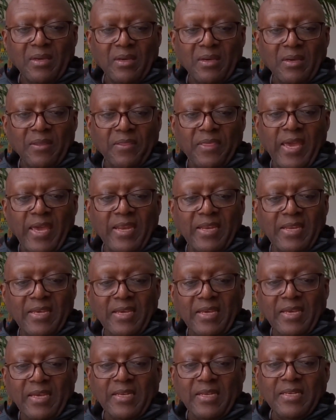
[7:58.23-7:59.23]
Then,
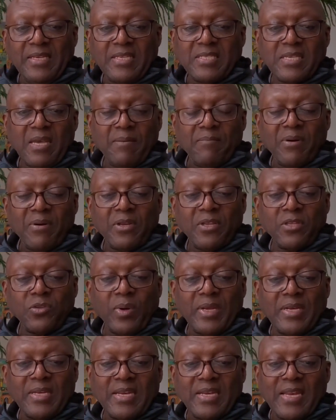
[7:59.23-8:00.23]
in December the
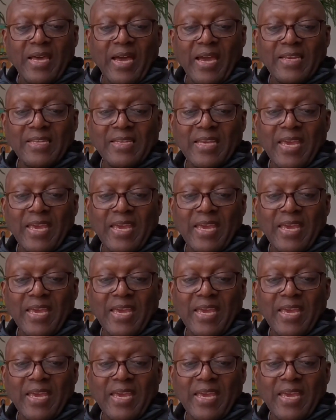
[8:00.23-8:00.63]
29th,